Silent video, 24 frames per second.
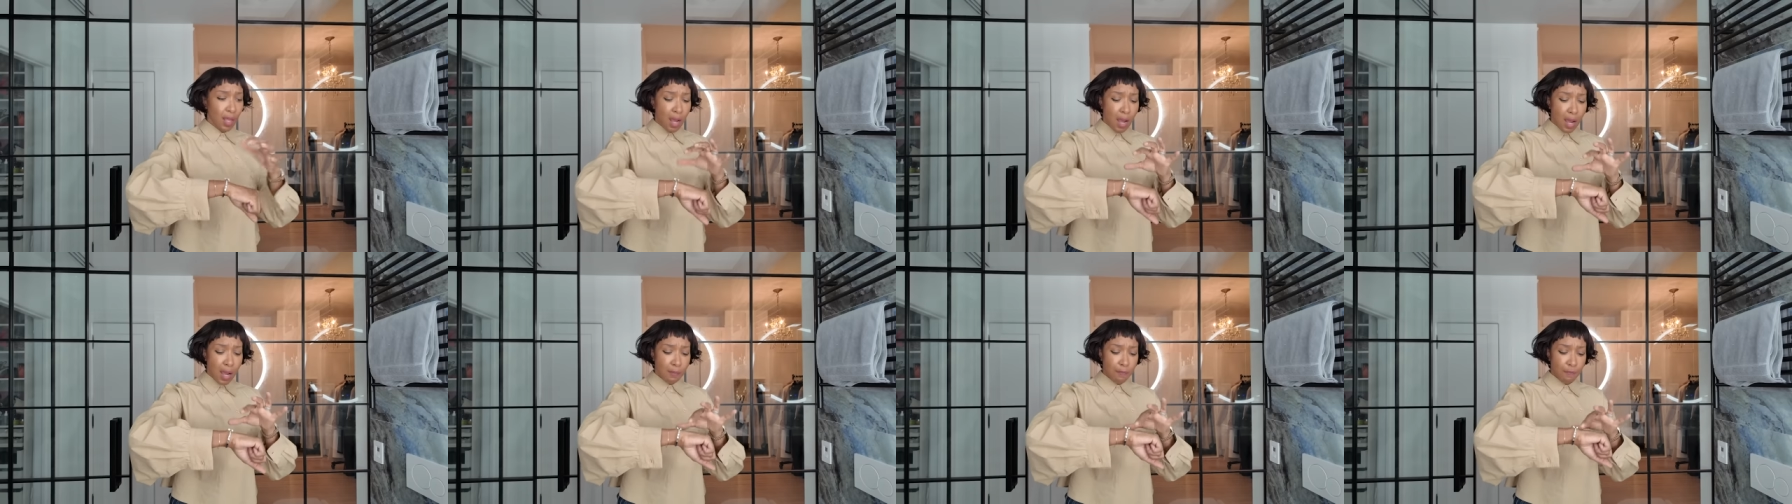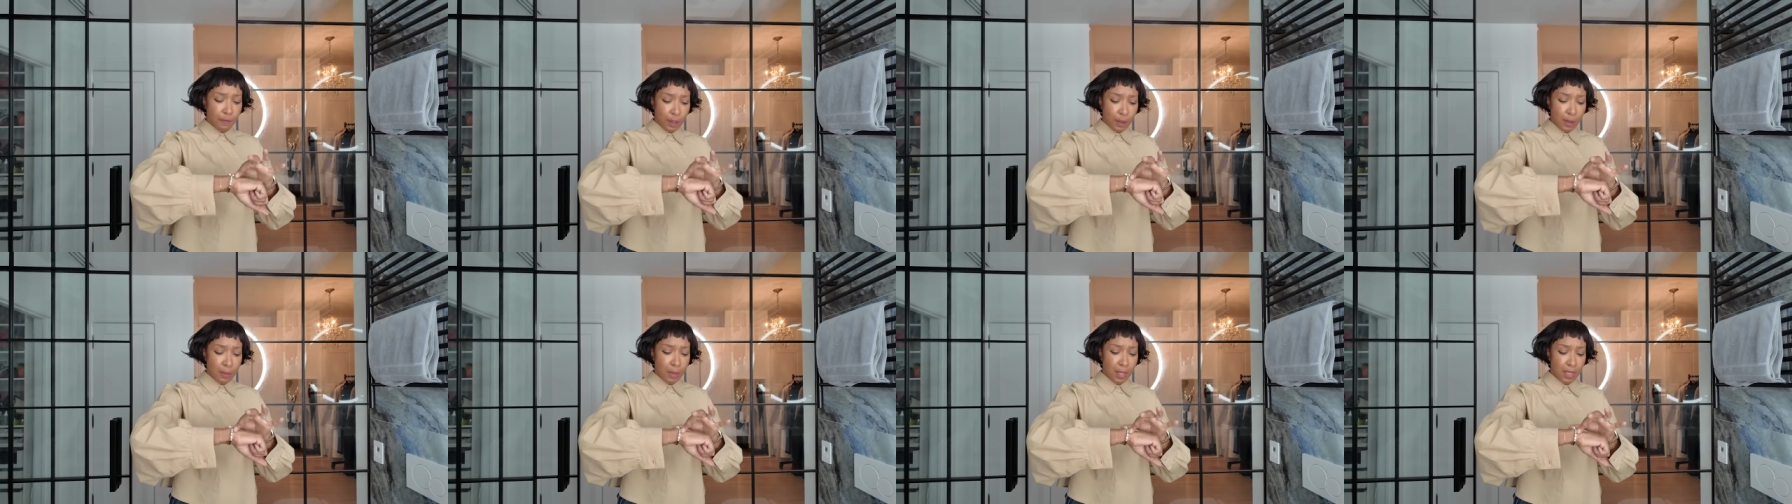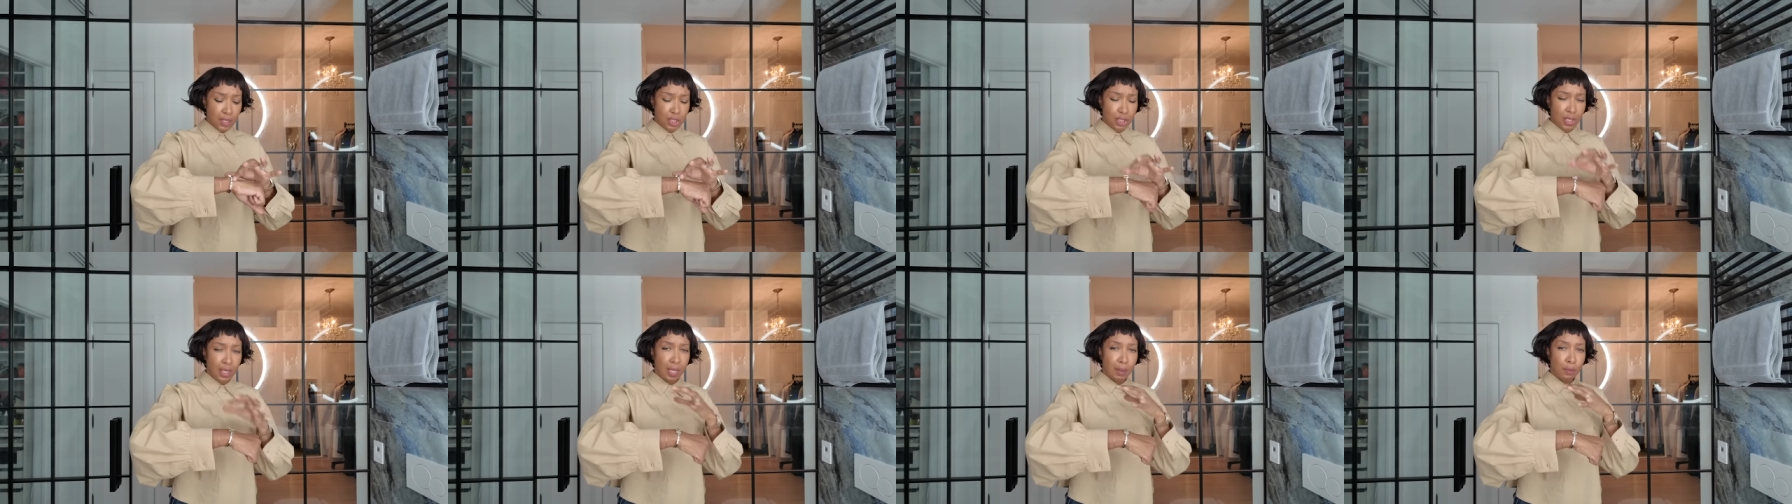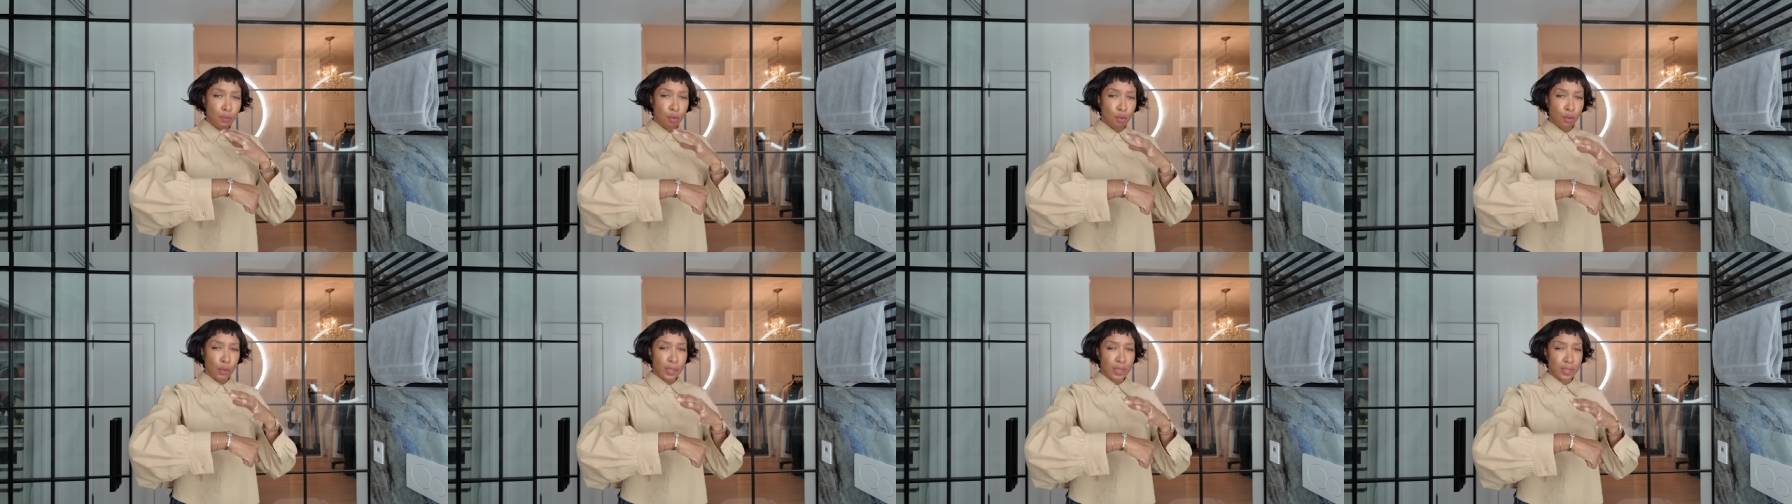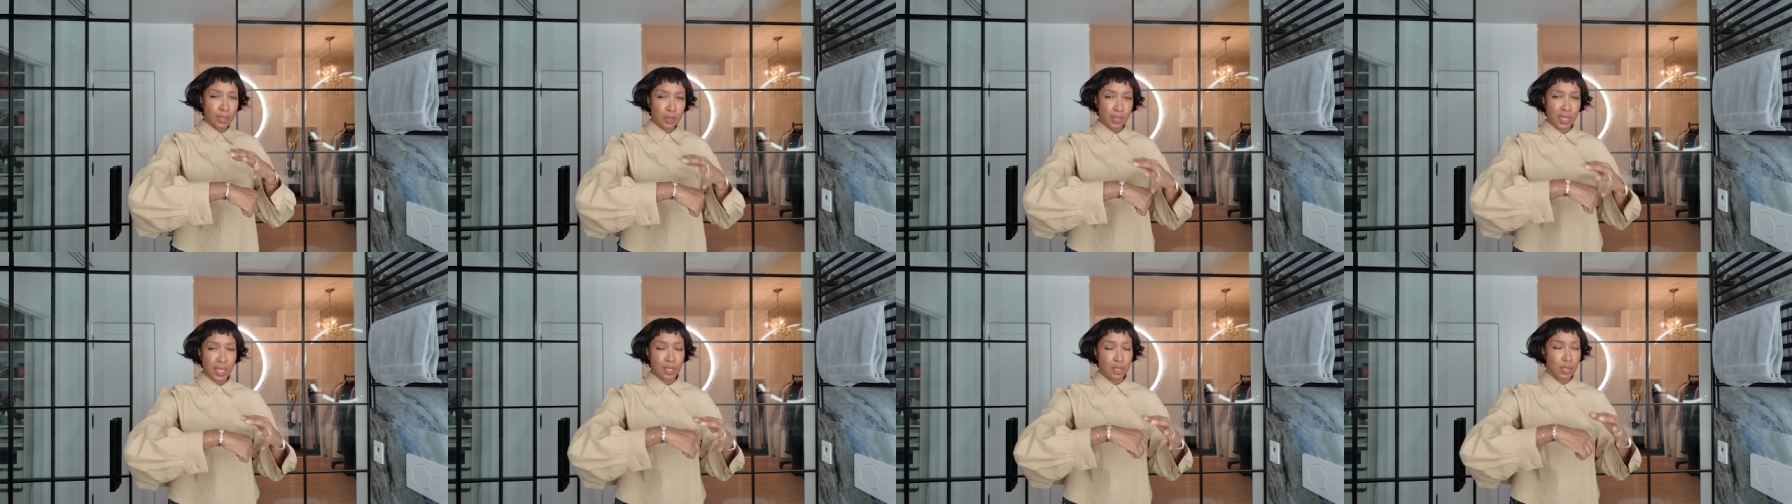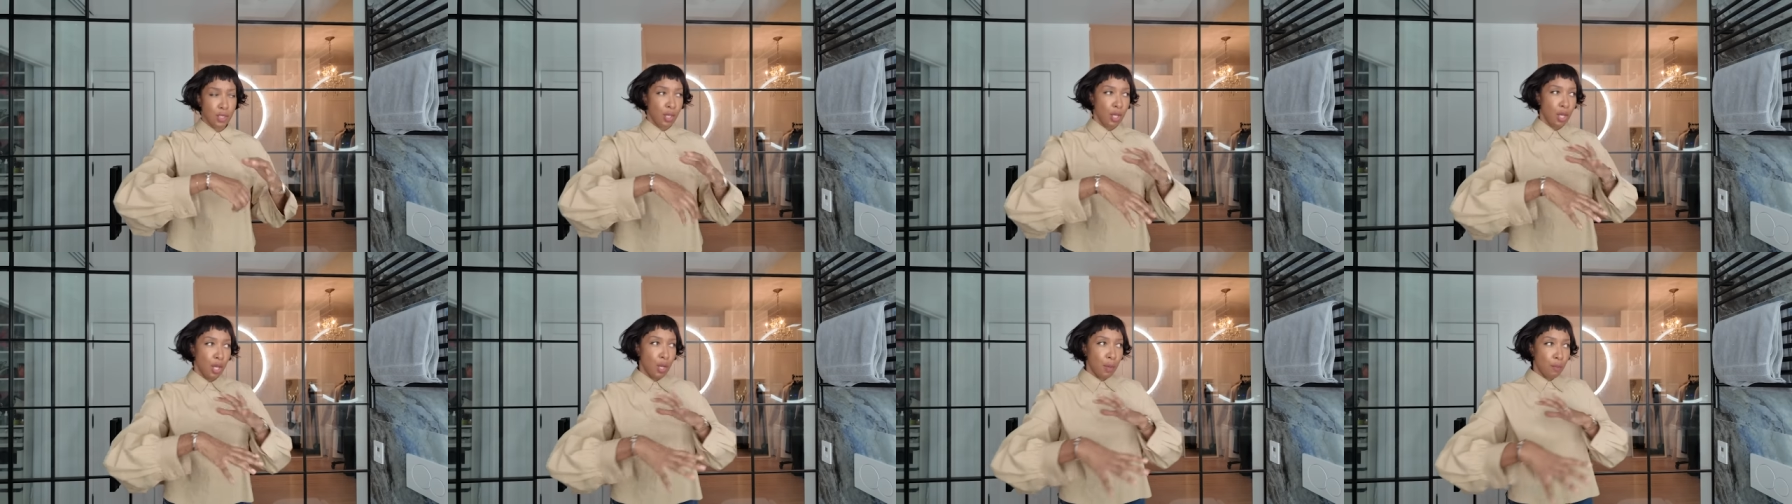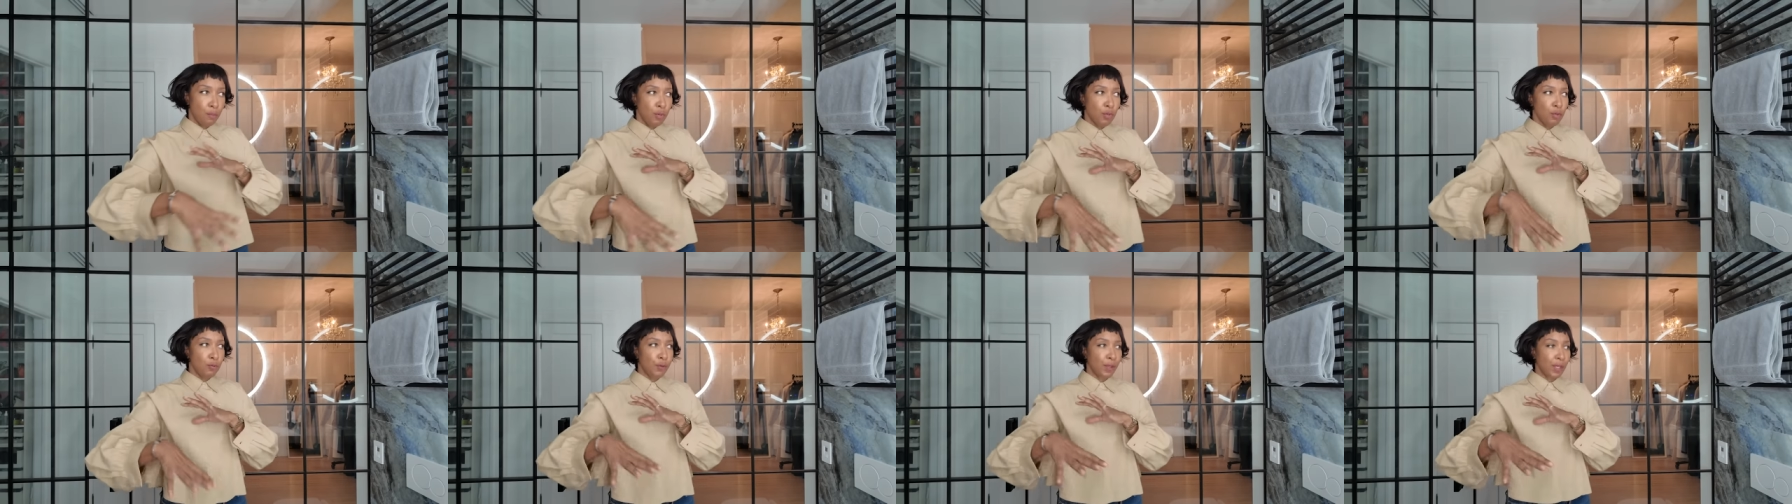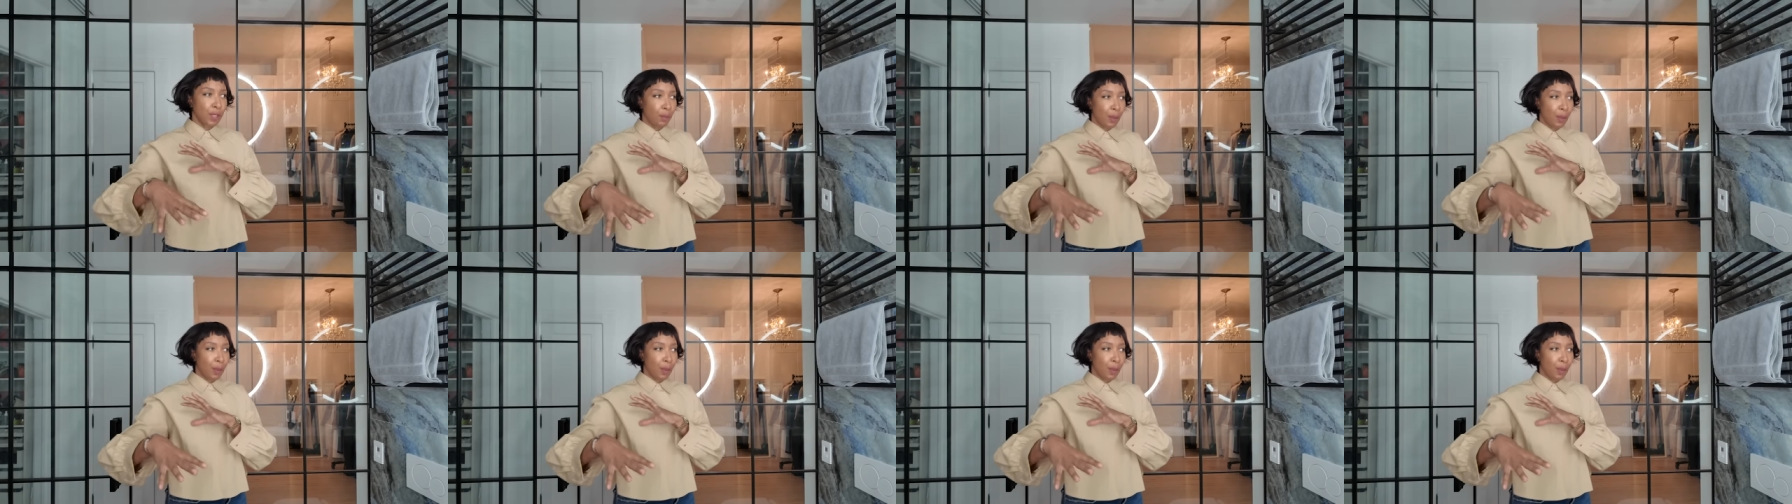I'm very much getting more into like moving